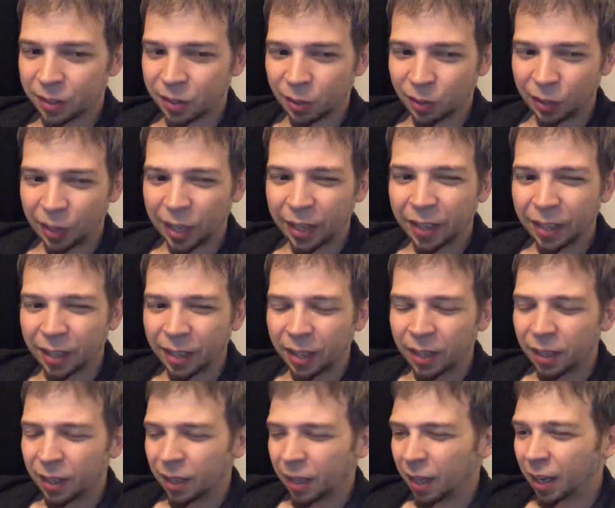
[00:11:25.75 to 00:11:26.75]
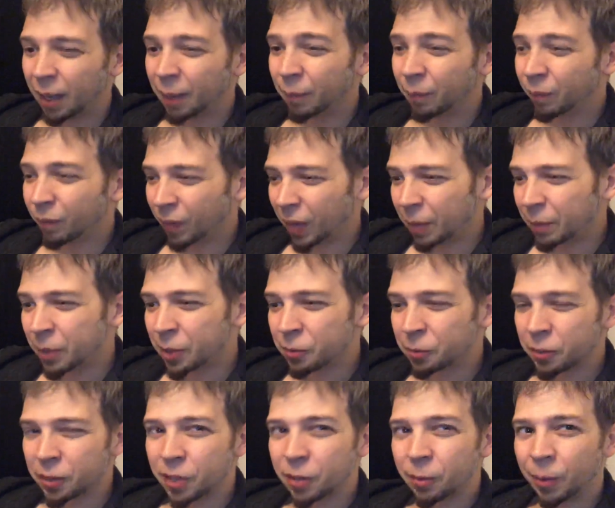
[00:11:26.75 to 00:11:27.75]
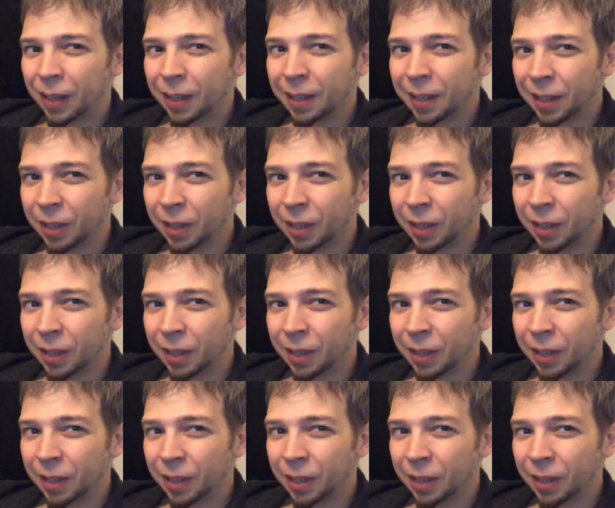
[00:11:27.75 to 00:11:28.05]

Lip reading: So like I'm interested right